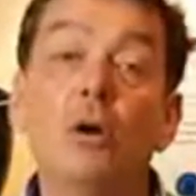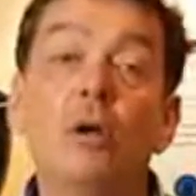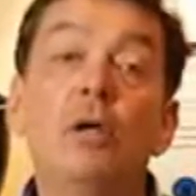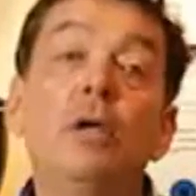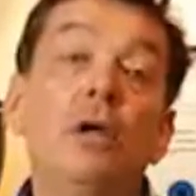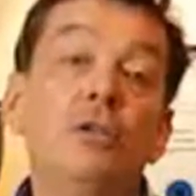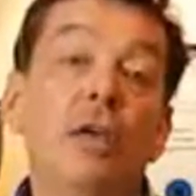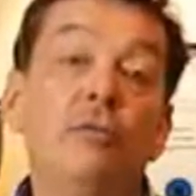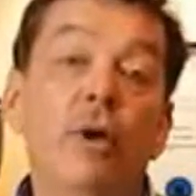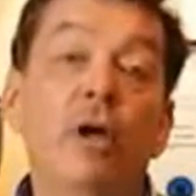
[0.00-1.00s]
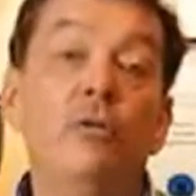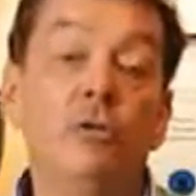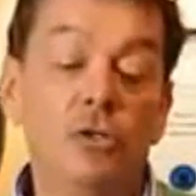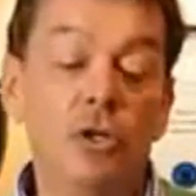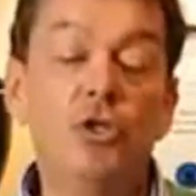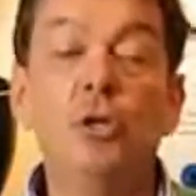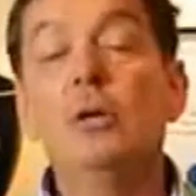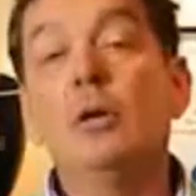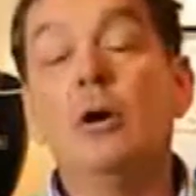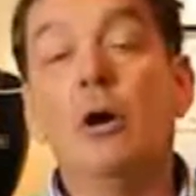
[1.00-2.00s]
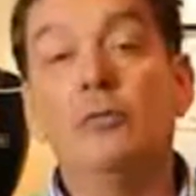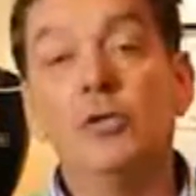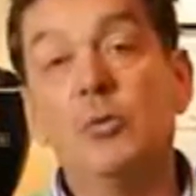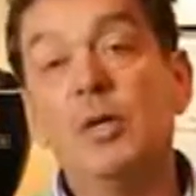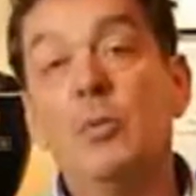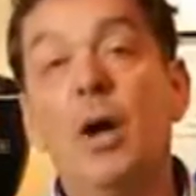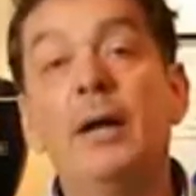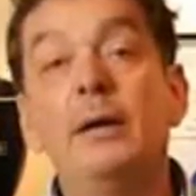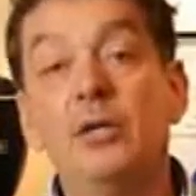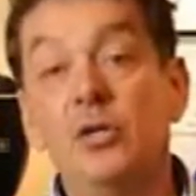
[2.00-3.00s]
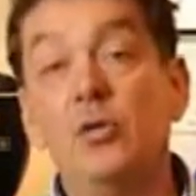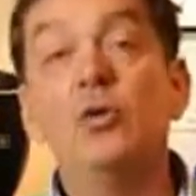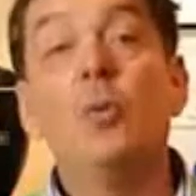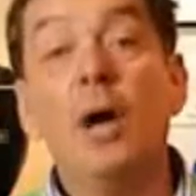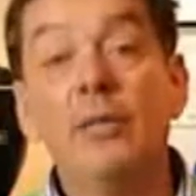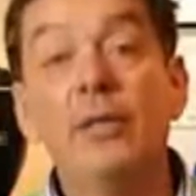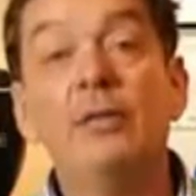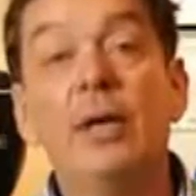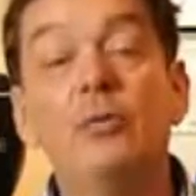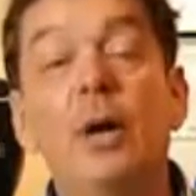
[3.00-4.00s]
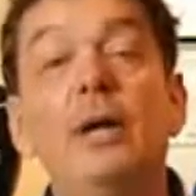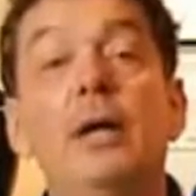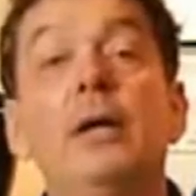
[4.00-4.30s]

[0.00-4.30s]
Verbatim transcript: And you have a residual of sweet wine, a dessert wine then that way.